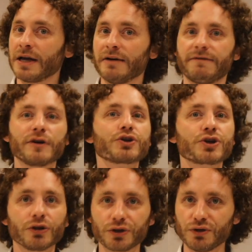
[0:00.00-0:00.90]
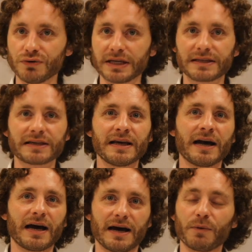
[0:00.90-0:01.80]
functional unit,
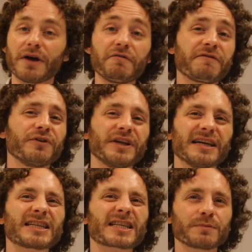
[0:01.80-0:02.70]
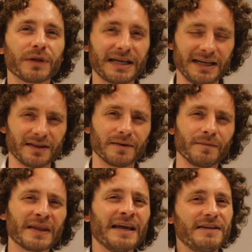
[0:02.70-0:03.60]
without fully explaining them.